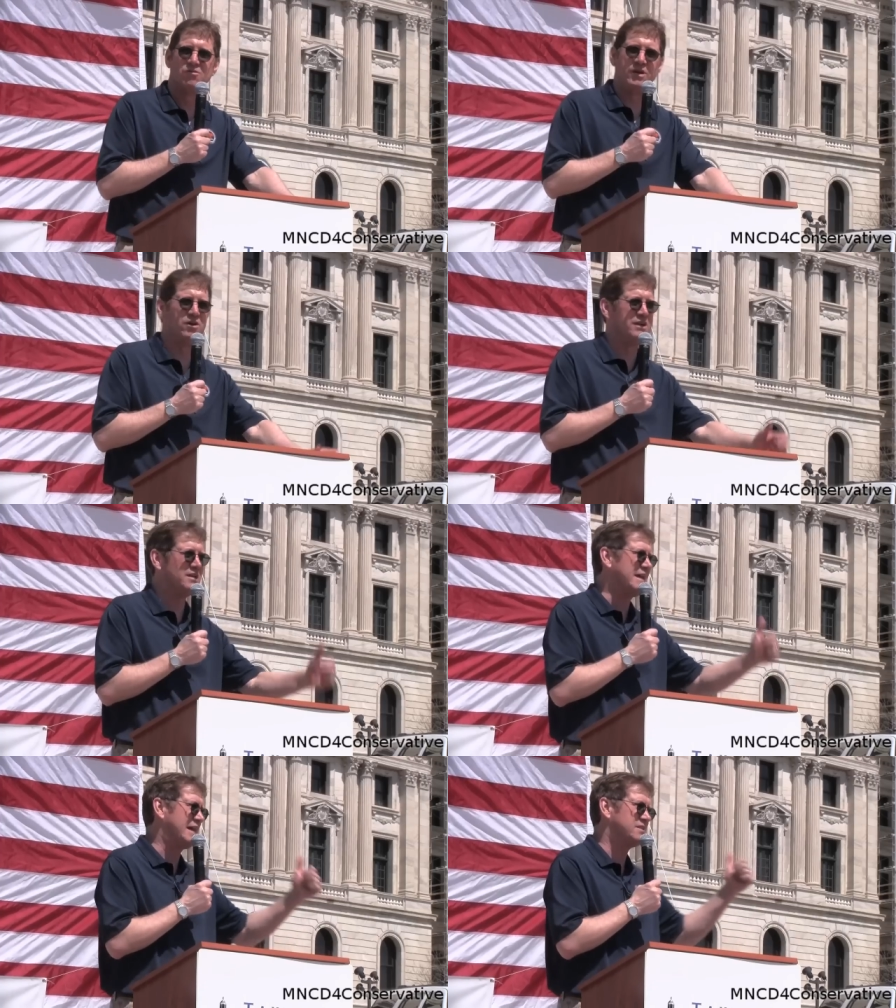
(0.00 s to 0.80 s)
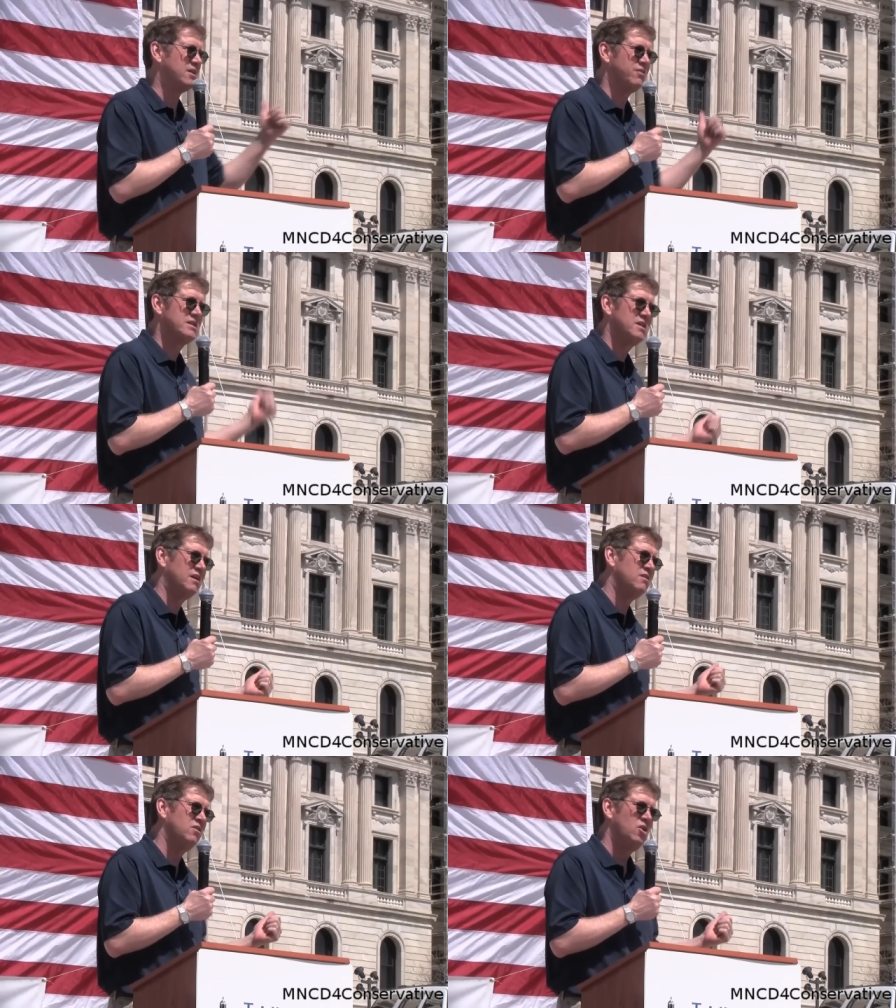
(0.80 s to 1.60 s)
We don't need a tax increase
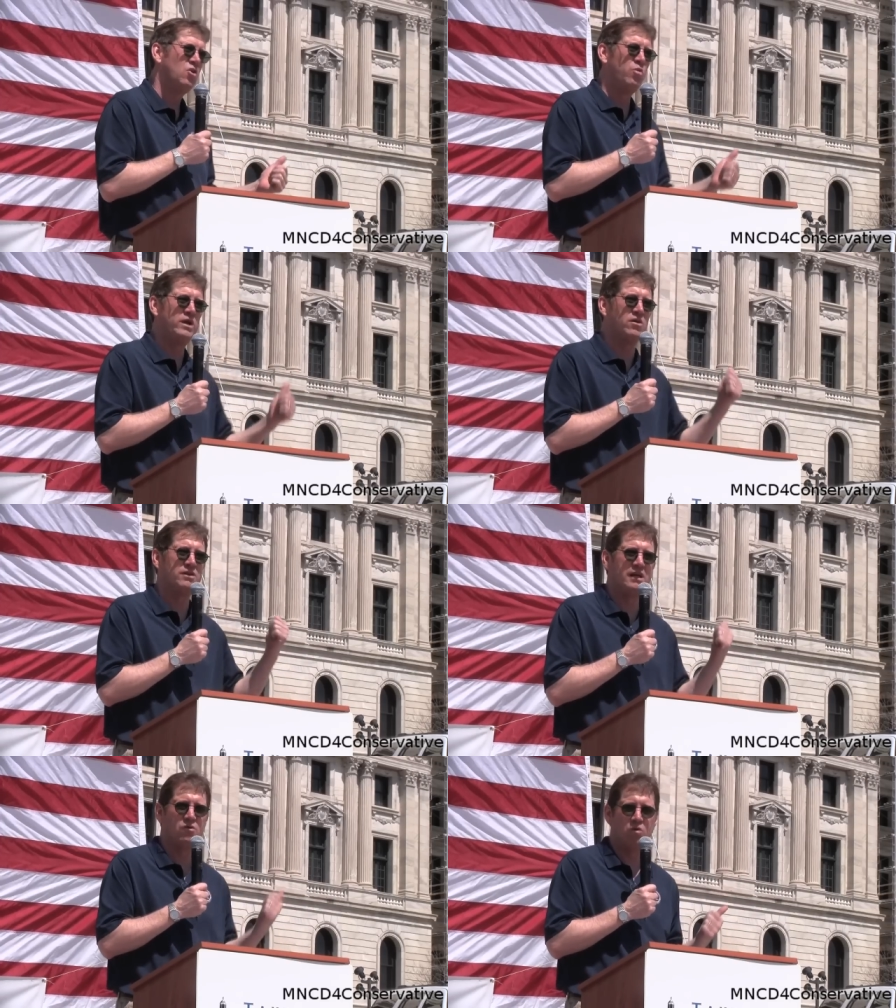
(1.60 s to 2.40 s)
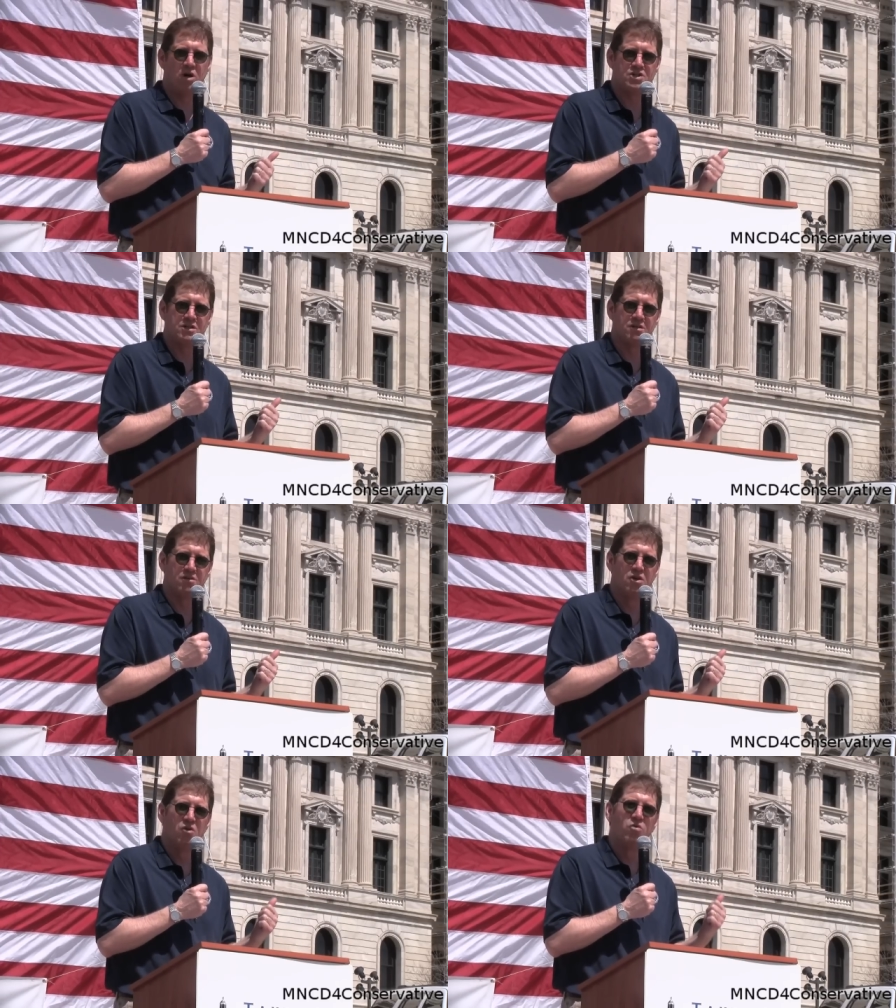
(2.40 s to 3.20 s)
here. We don't need in
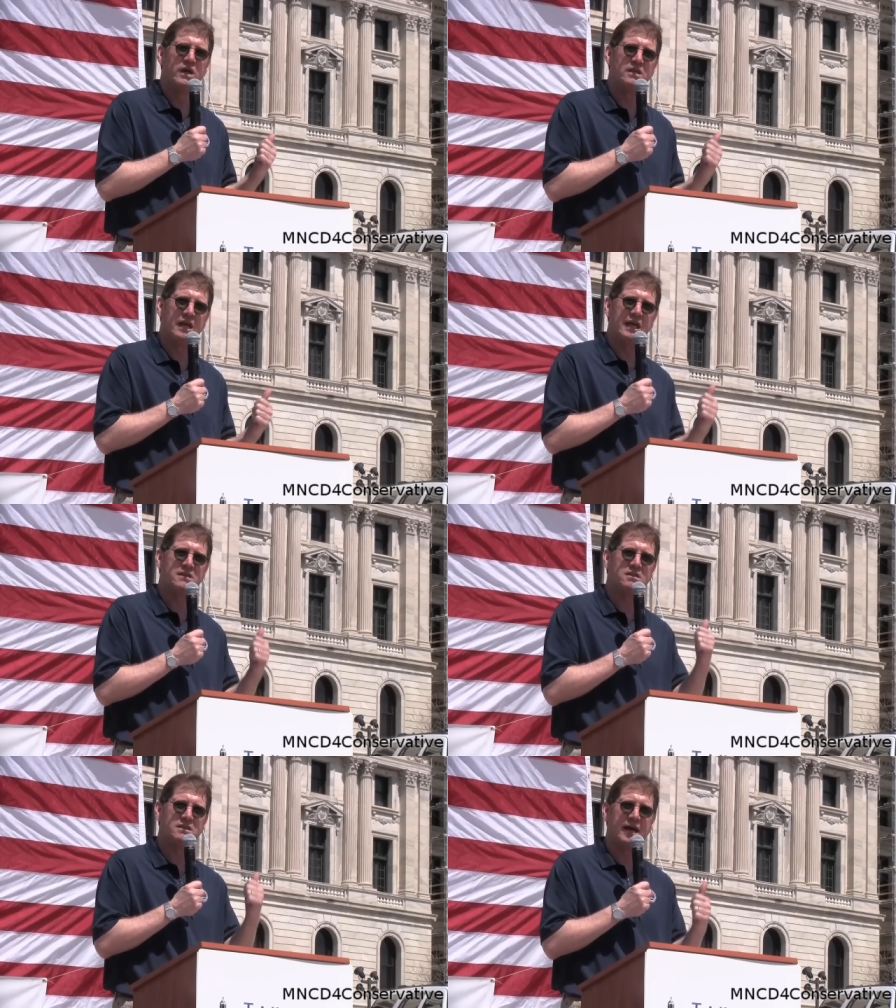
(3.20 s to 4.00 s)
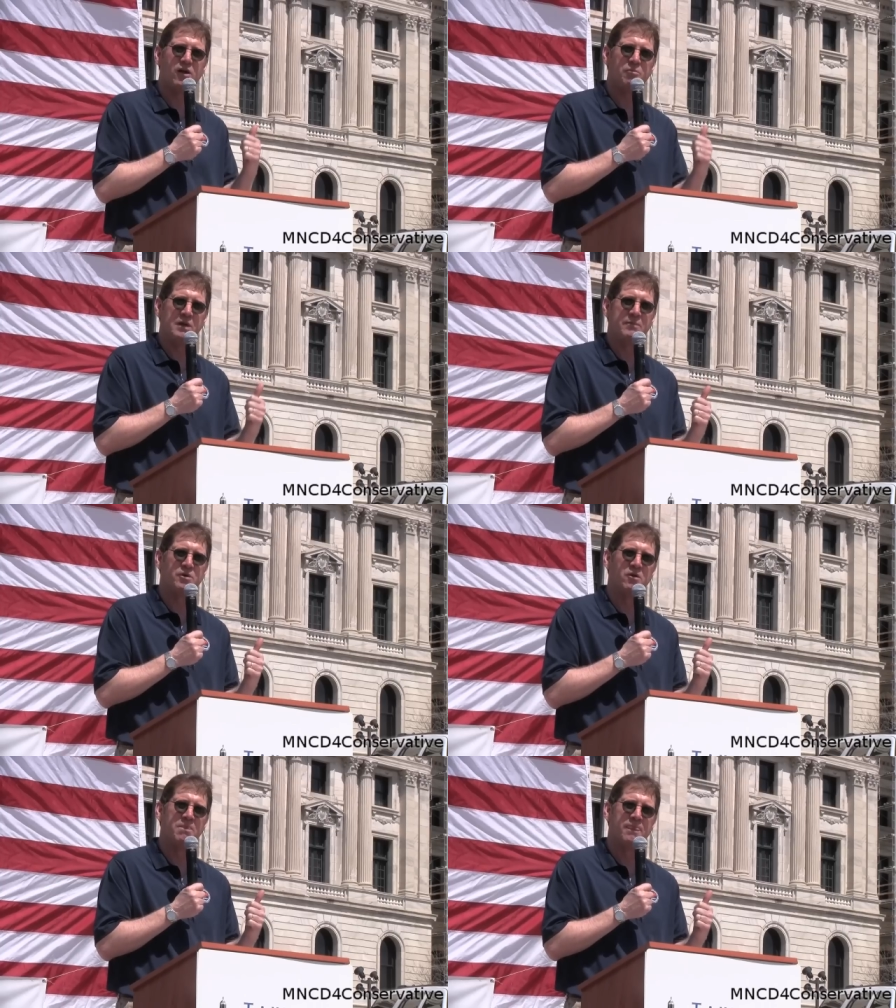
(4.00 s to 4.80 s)
Washington. We need to tell
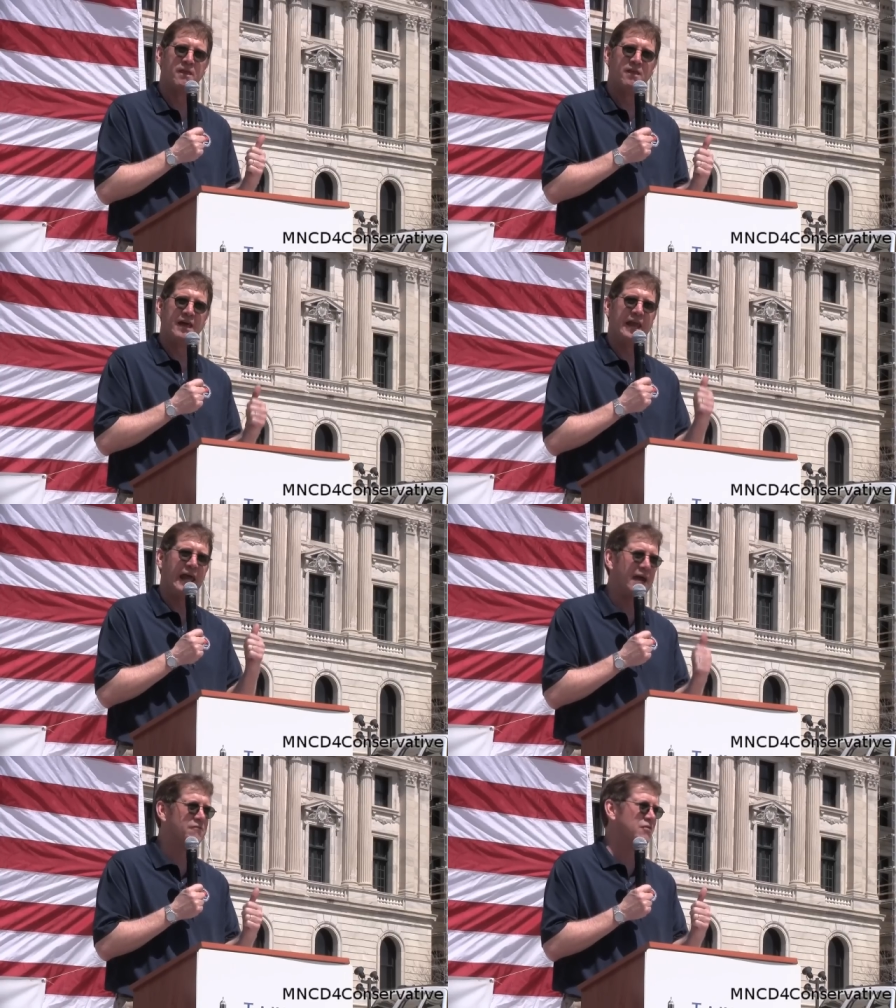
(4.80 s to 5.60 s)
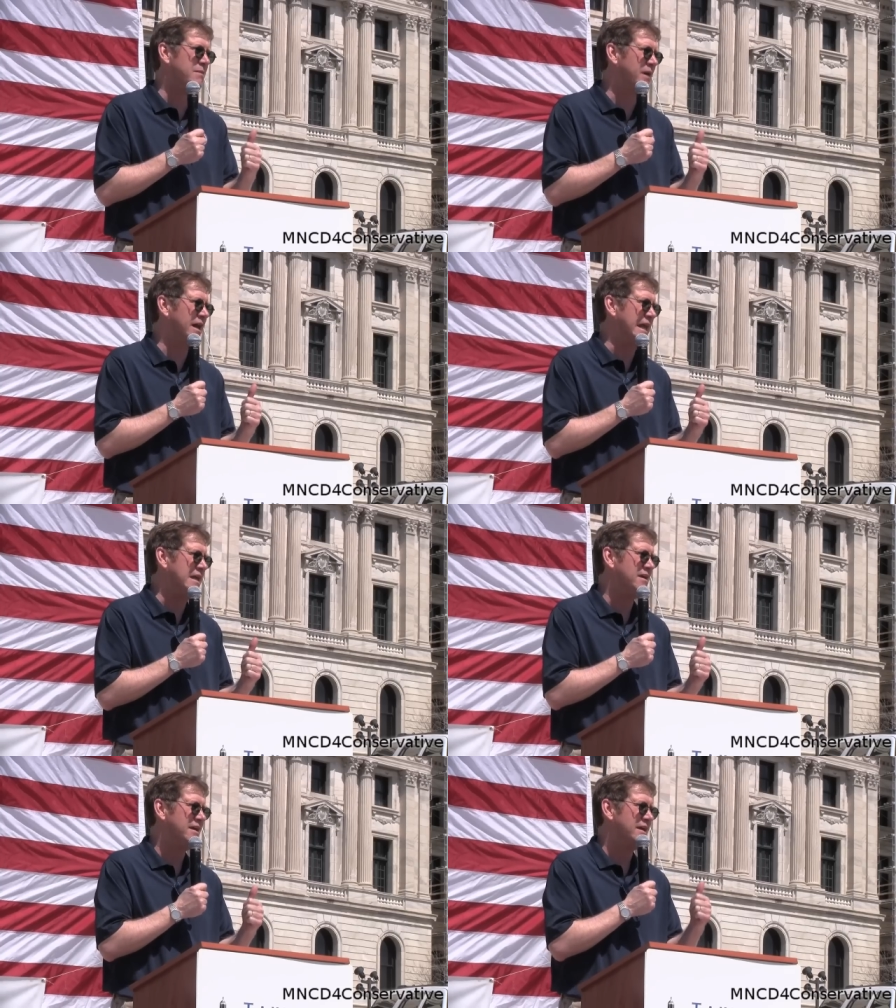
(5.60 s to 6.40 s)
people that
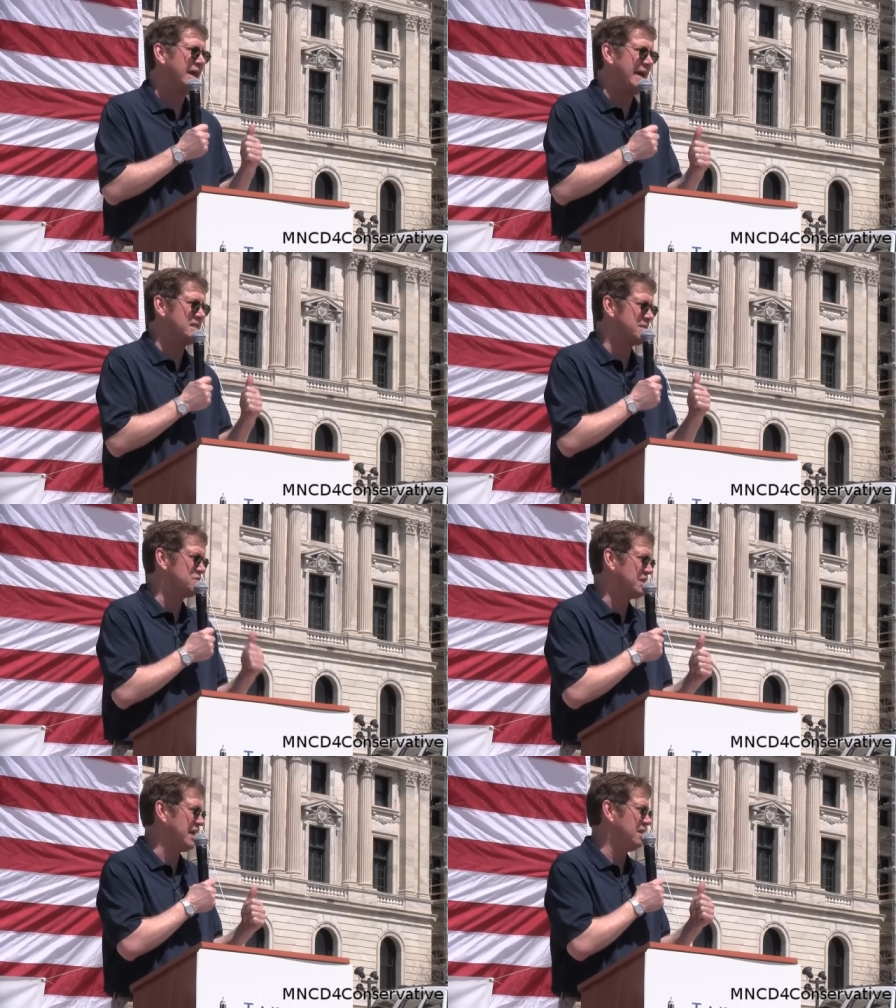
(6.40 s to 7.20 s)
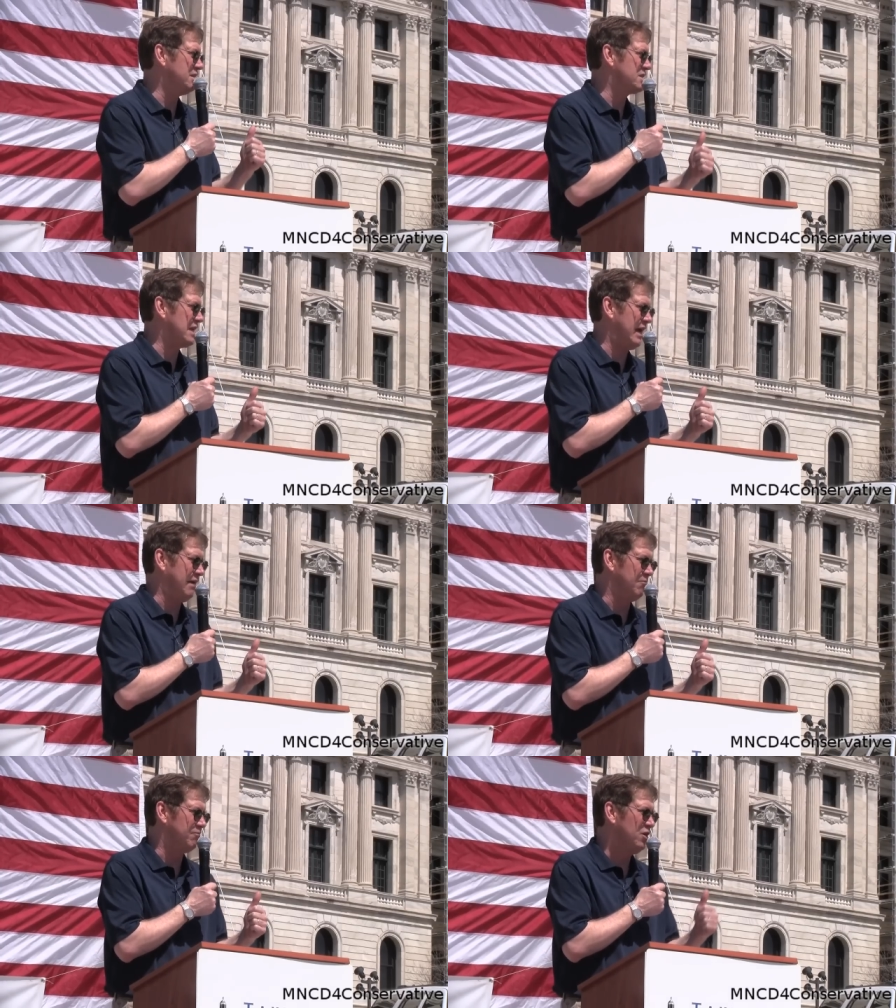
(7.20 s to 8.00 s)
everybody has some skin in this
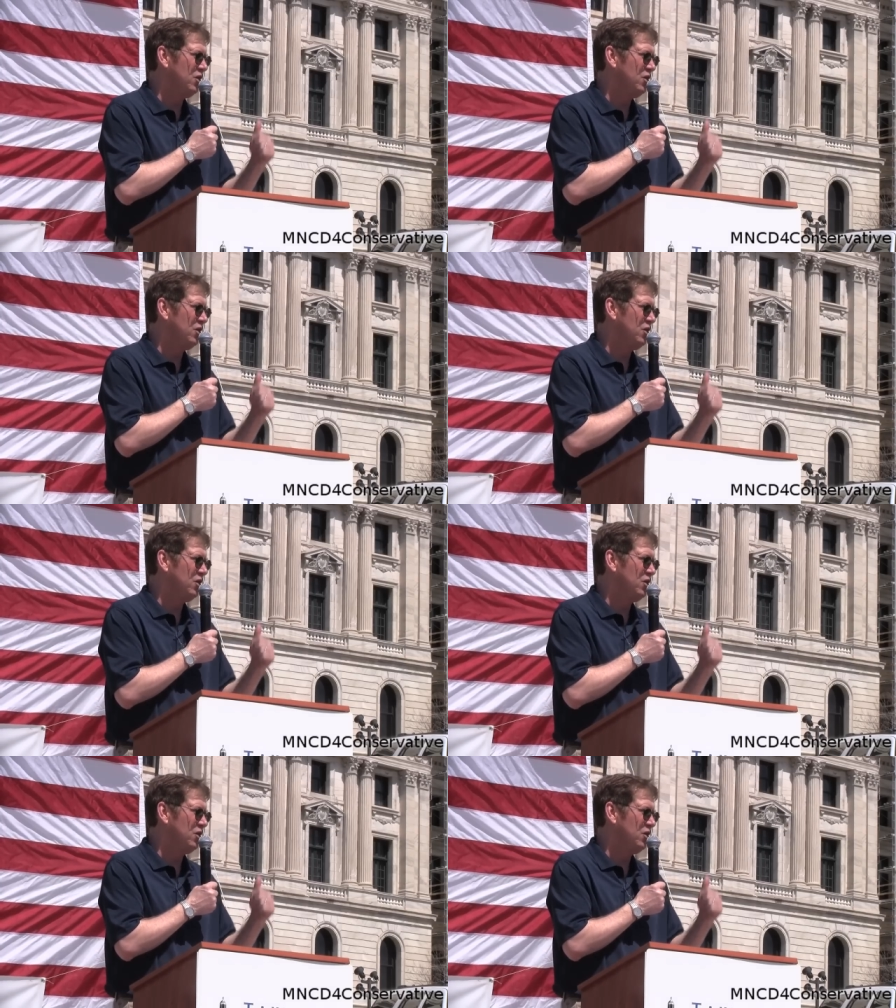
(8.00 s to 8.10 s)
game.